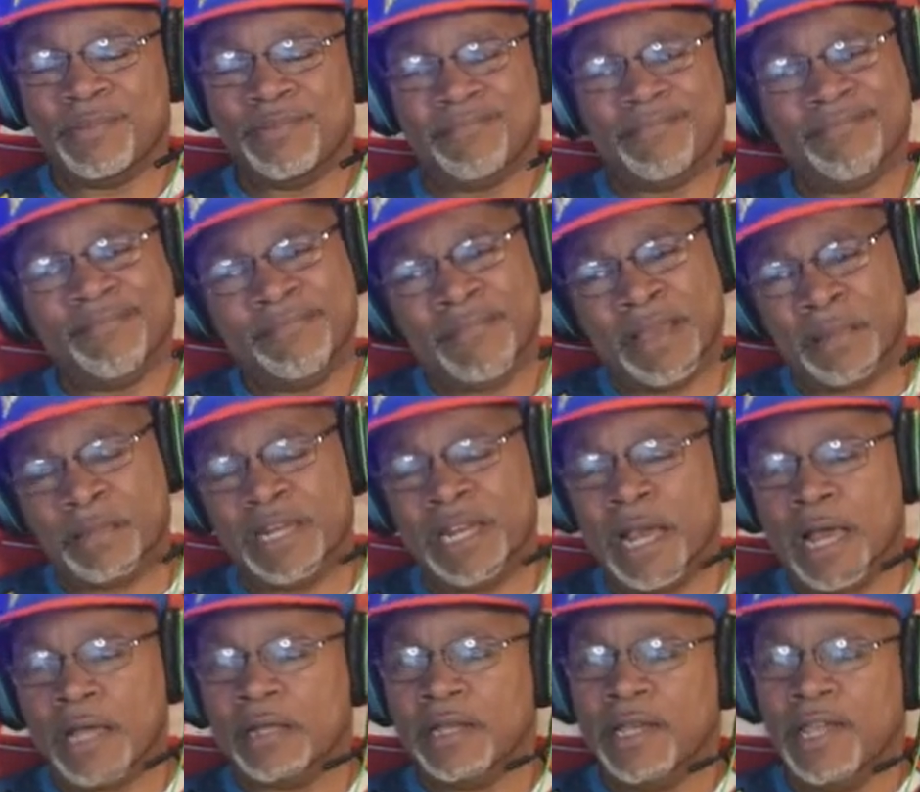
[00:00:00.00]
maybe
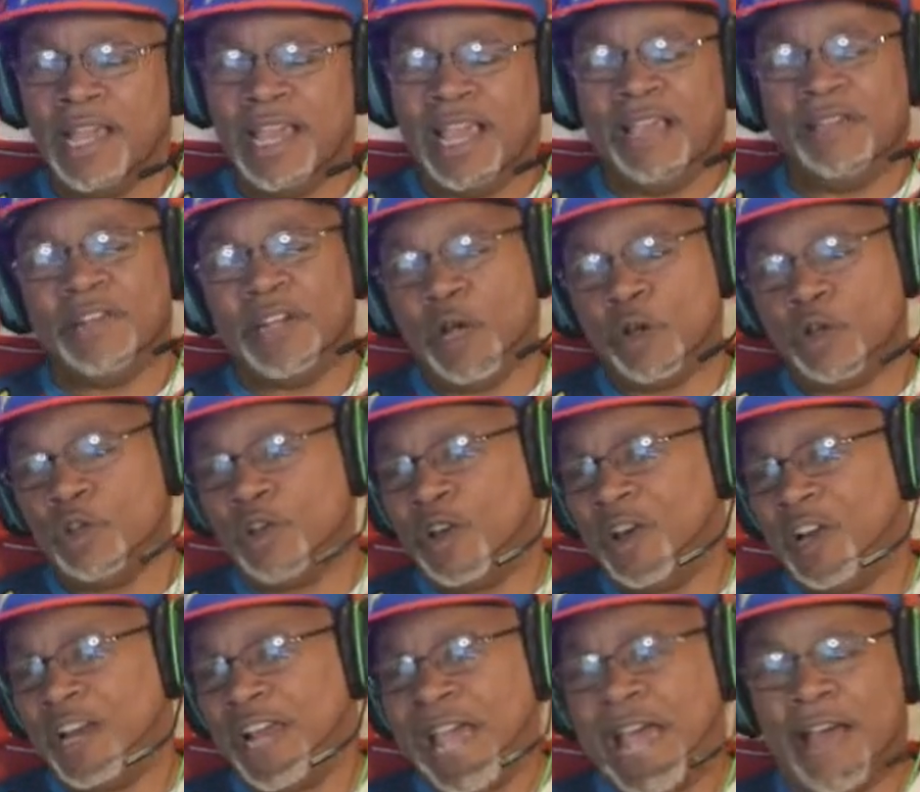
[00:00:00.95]
not even though you're
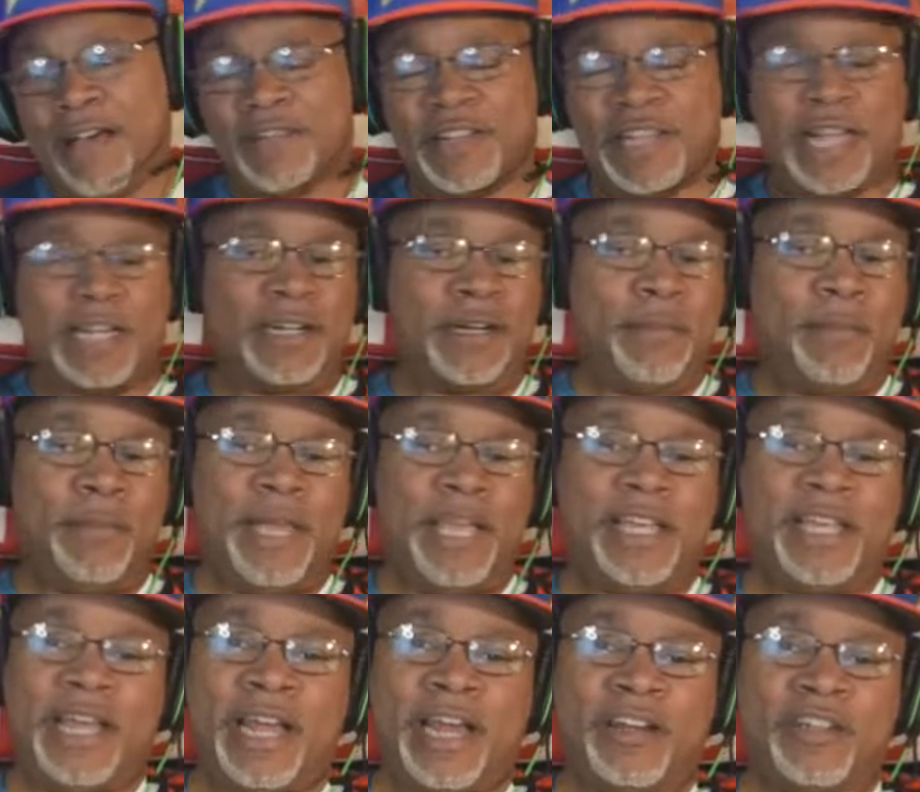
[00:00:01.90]
going to have a lot of the main
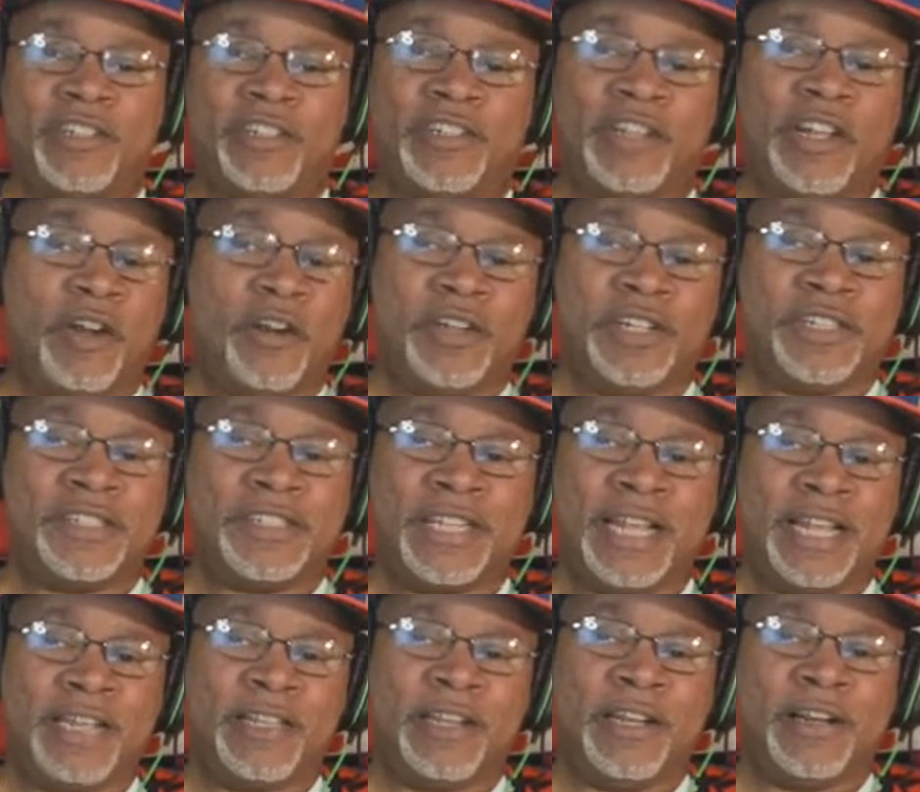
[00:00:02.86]
characters they already
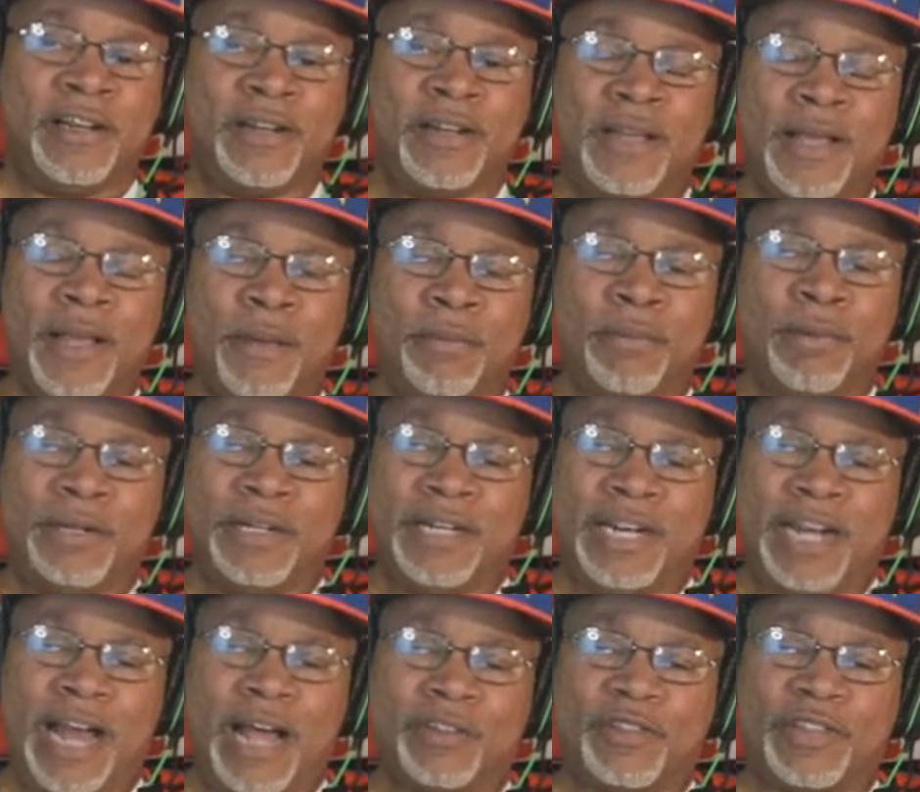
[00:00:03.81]
said they're putting it
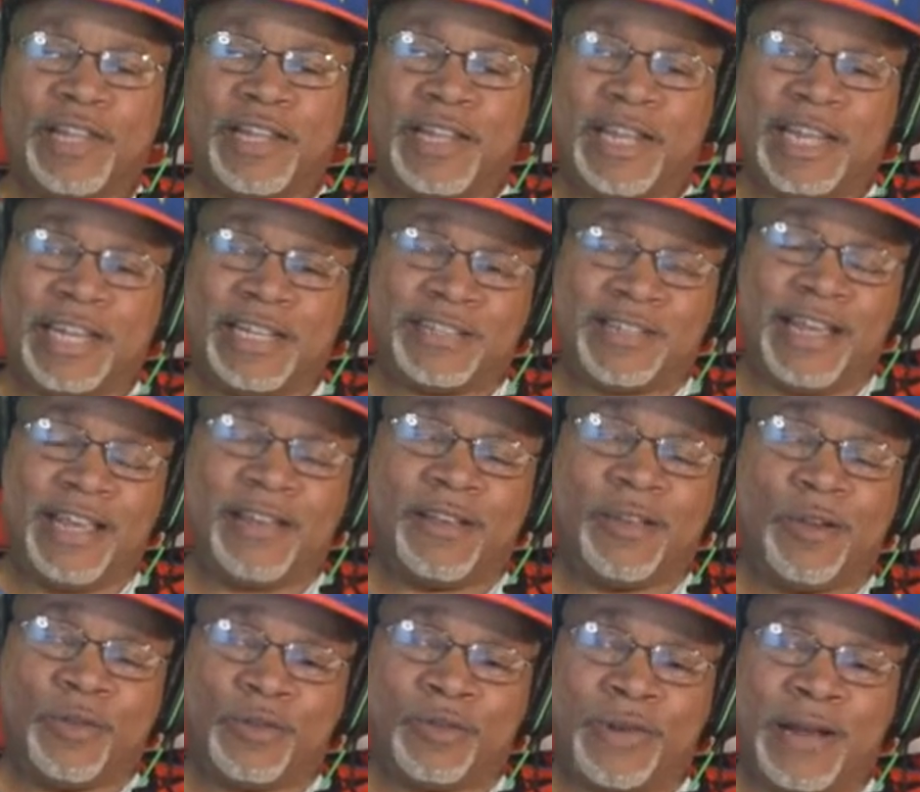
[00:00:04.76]
out there like i said
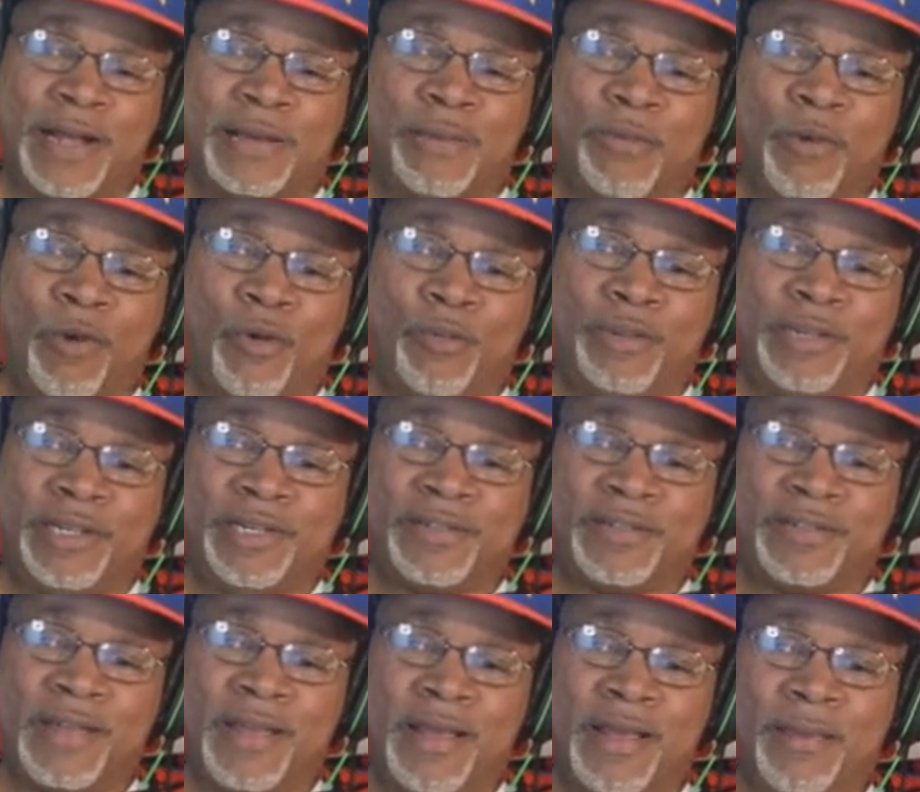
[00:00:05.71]
ghost rider Morbius
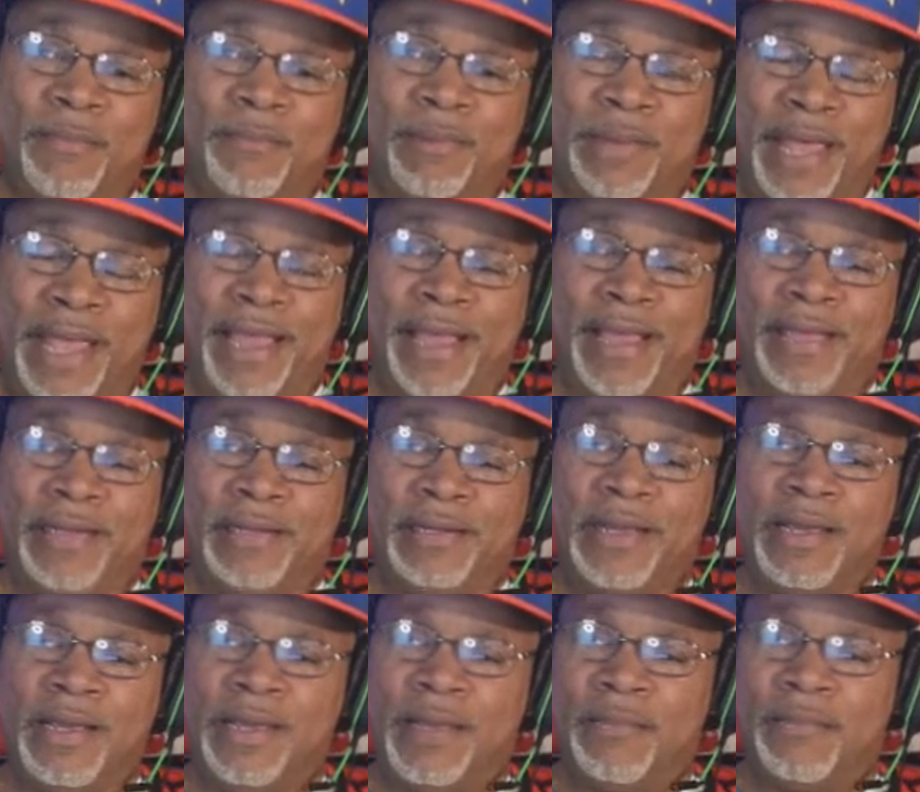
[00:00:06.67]
blade
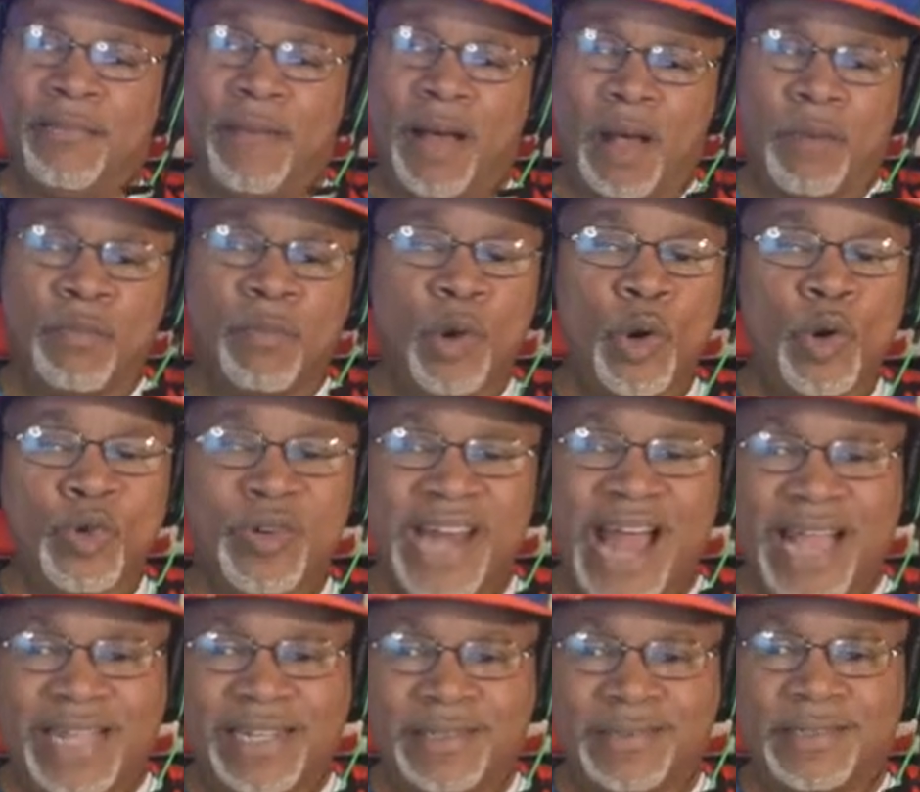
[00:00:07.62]
M- moon
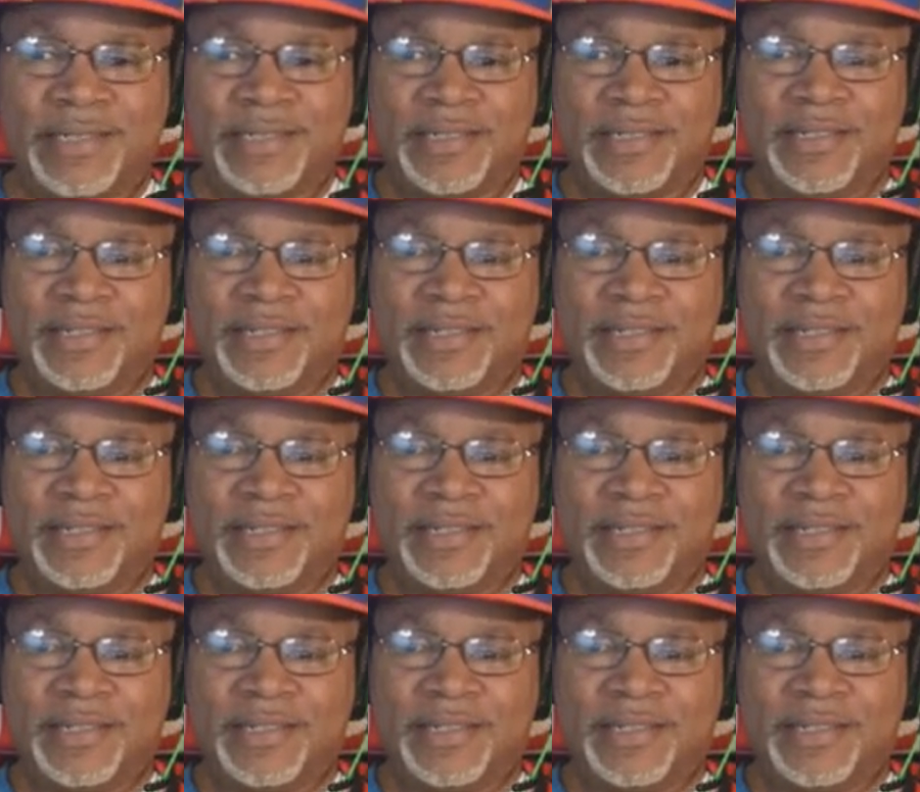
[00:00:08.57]
knight